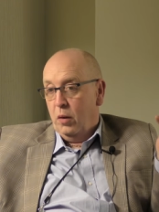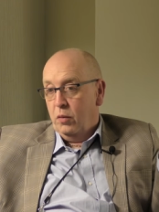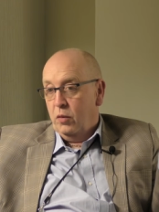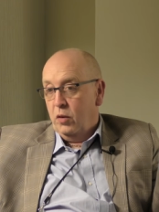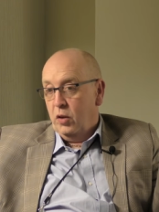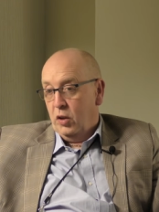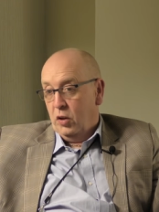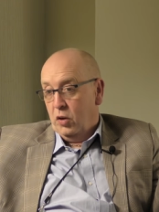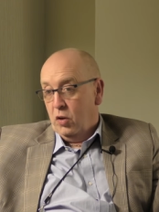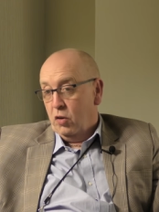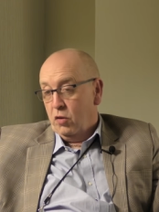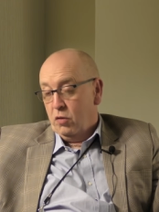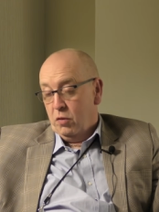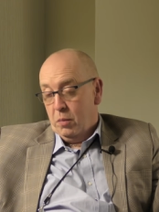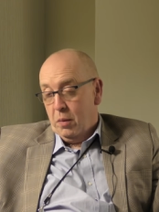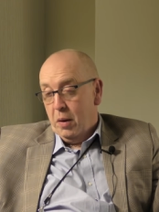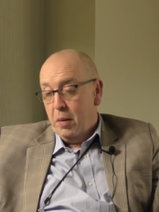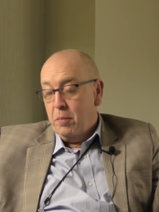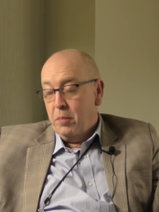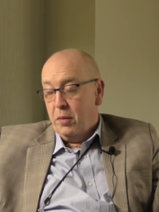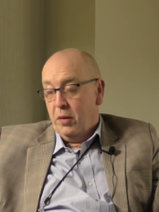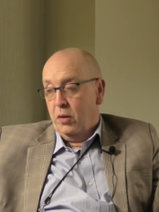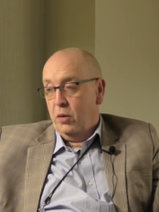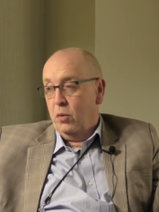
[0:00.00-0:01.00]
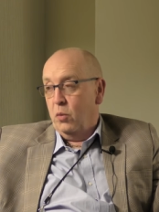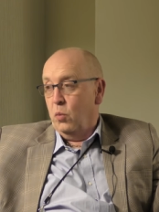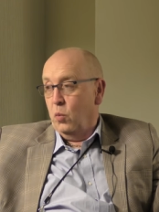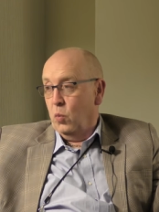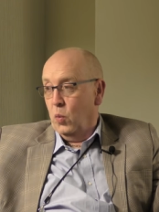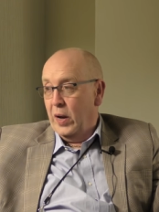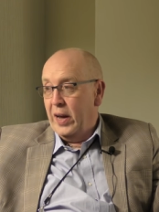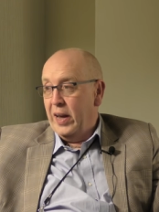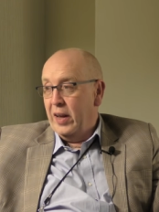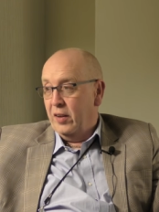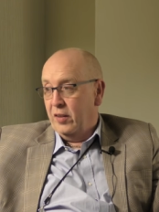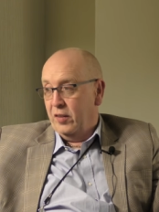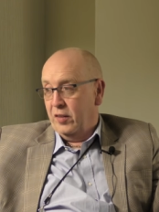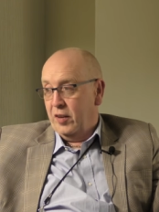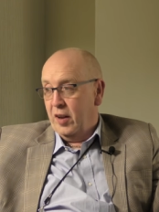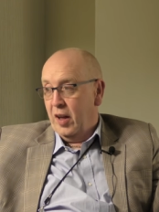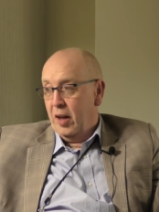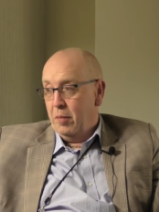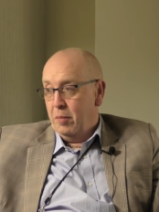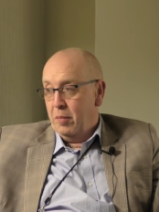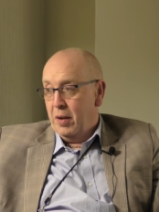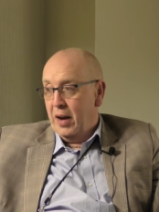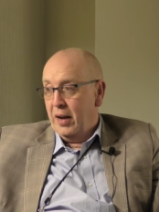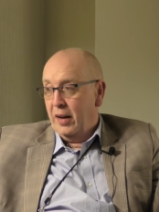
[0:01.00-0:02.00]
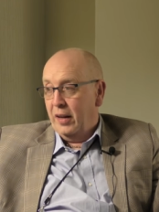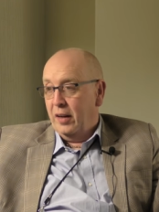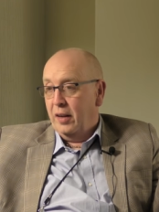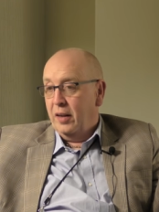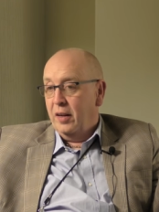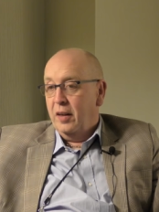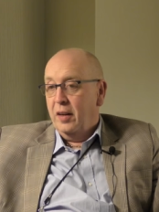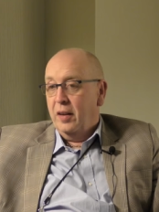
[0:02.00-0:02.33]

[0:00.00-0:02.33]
you've got to remember that we as Tapematic